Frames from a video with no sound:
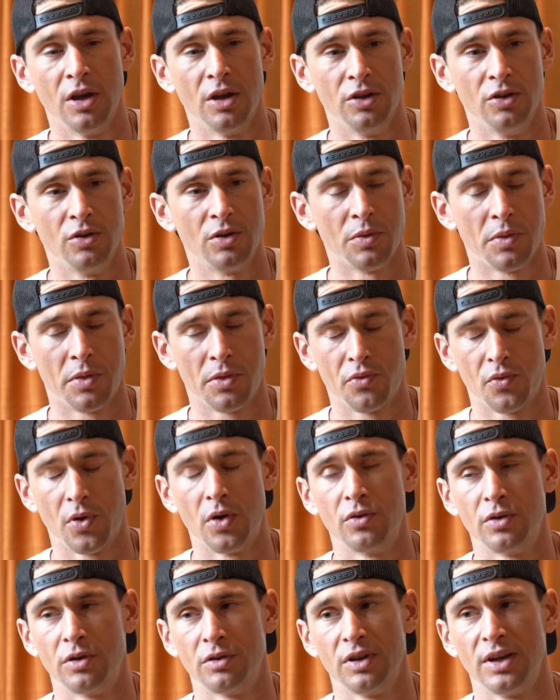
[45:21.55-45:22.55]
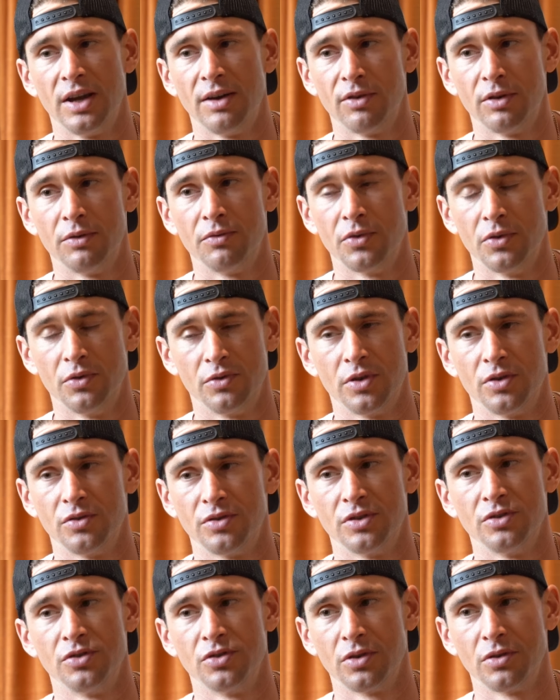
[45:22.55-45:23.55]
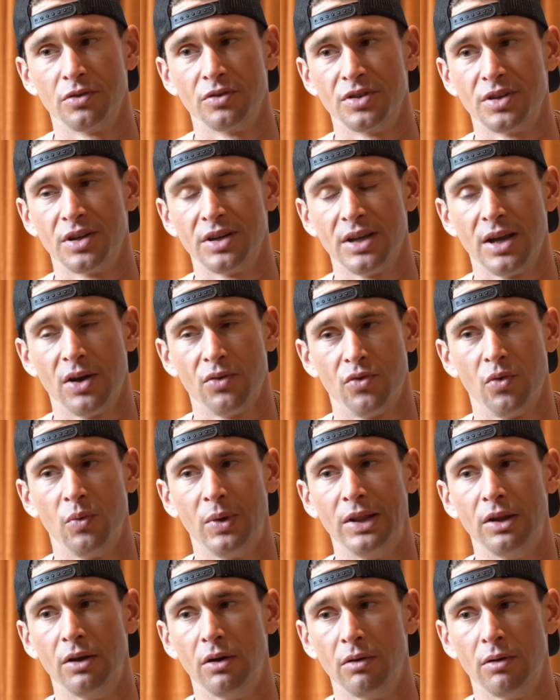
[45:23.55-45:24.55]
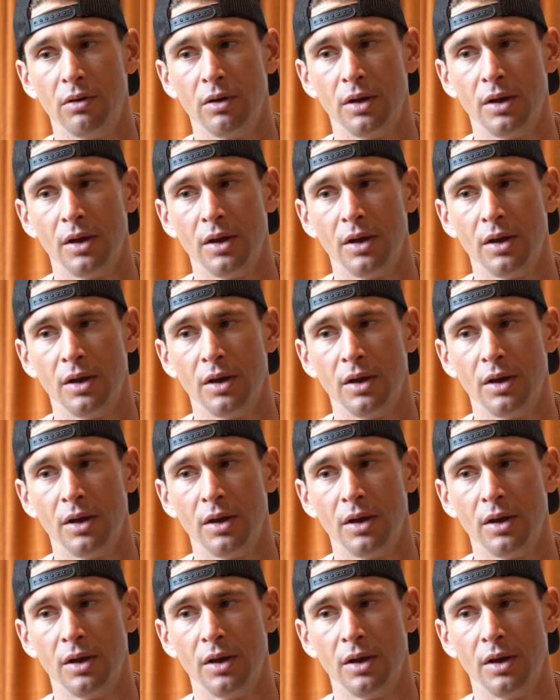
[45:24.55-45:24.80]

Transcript: you can throw nearly every fructose and sugar study out the window